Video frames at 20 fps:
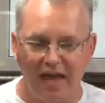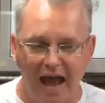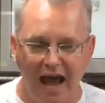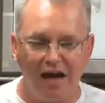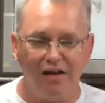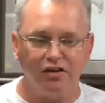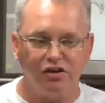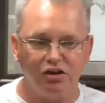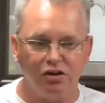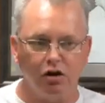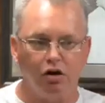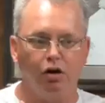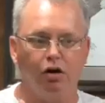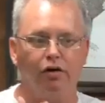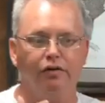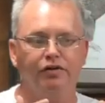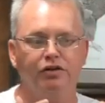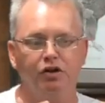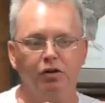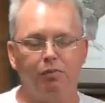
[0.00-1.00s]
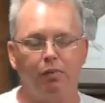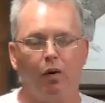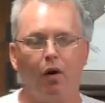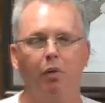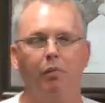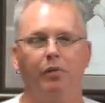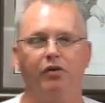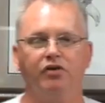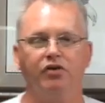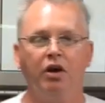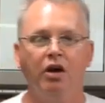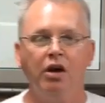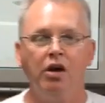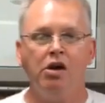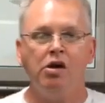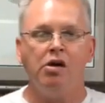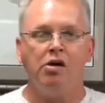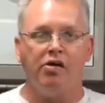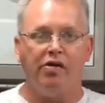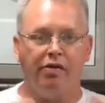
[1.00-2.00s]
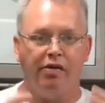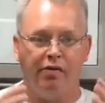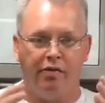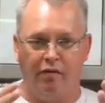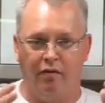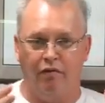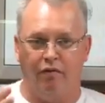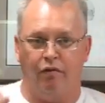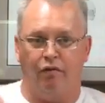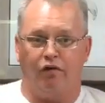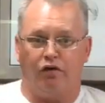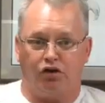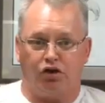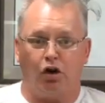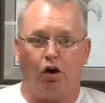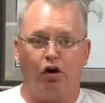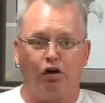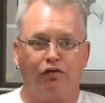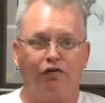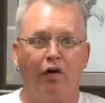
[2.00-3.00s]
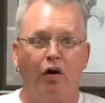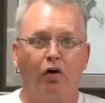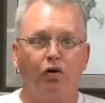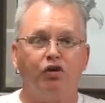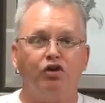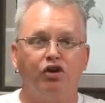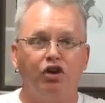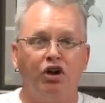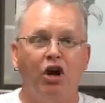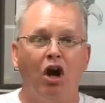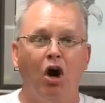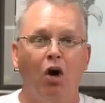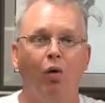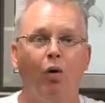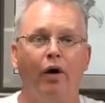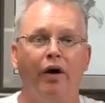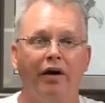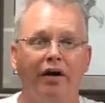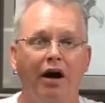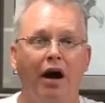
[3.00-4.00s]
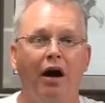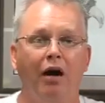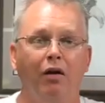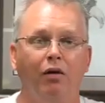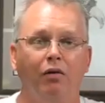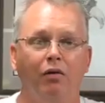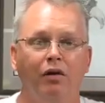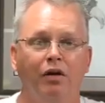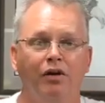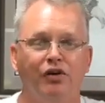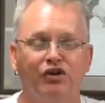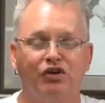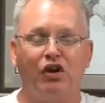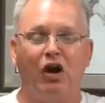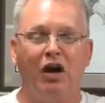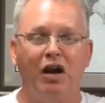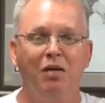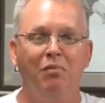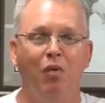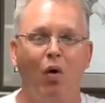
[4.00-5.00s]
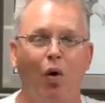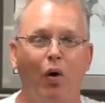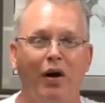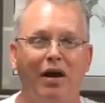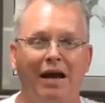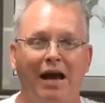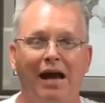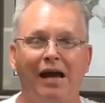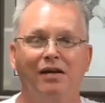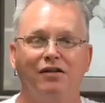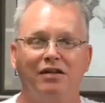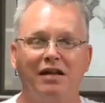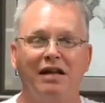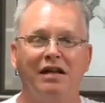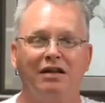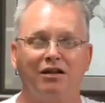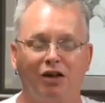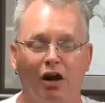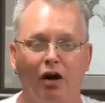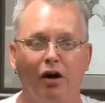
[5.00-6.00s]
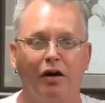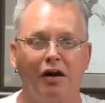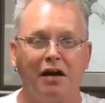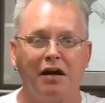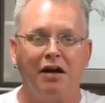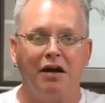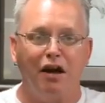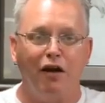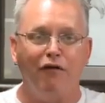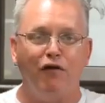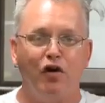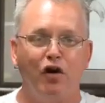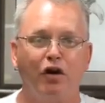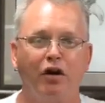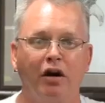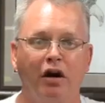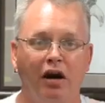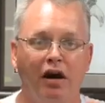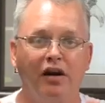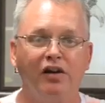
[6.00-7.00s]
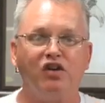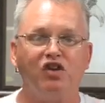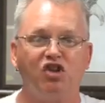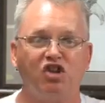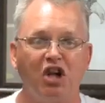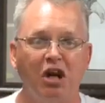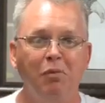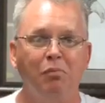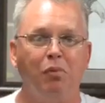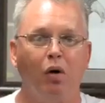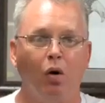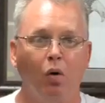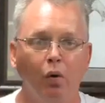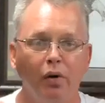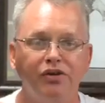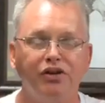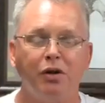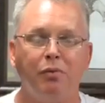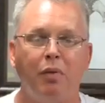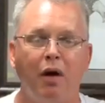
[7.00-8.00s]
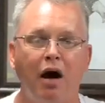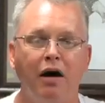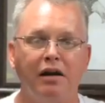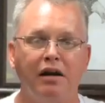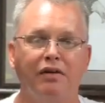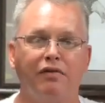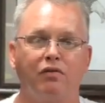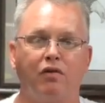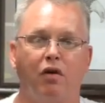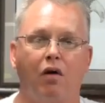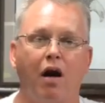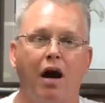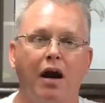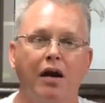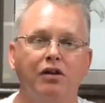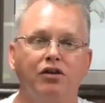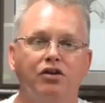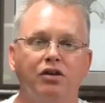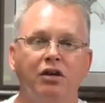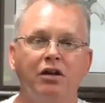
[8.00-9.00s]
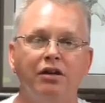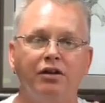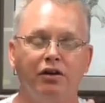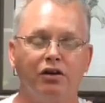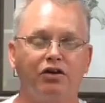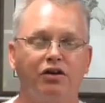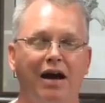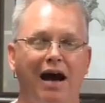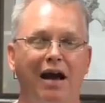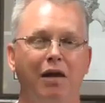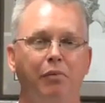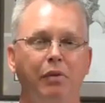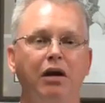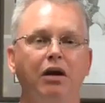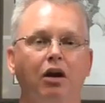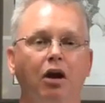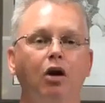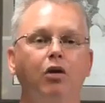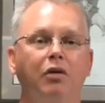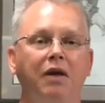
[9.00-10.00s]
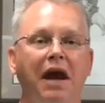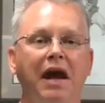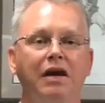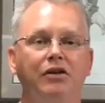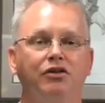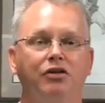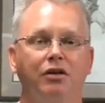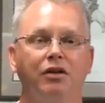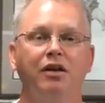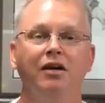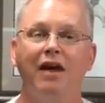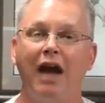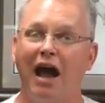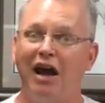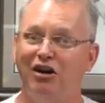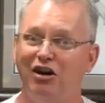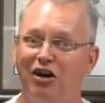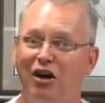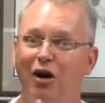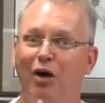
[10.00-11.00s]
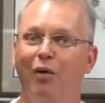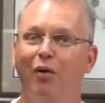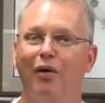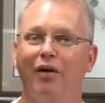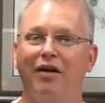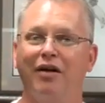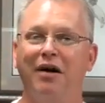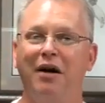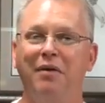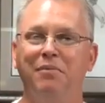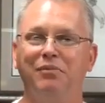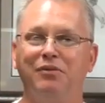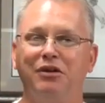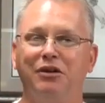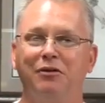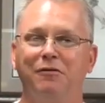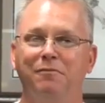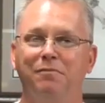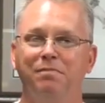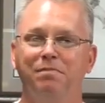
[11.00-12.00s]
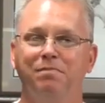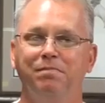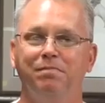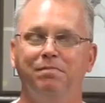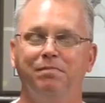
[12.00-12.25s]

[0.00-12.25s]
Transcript: That serves the purpose. Church folks, you know where to go. Sunday morning at 10:30. If you're going to assemble with the body of Christ, there's got to be a location and you know where to come to.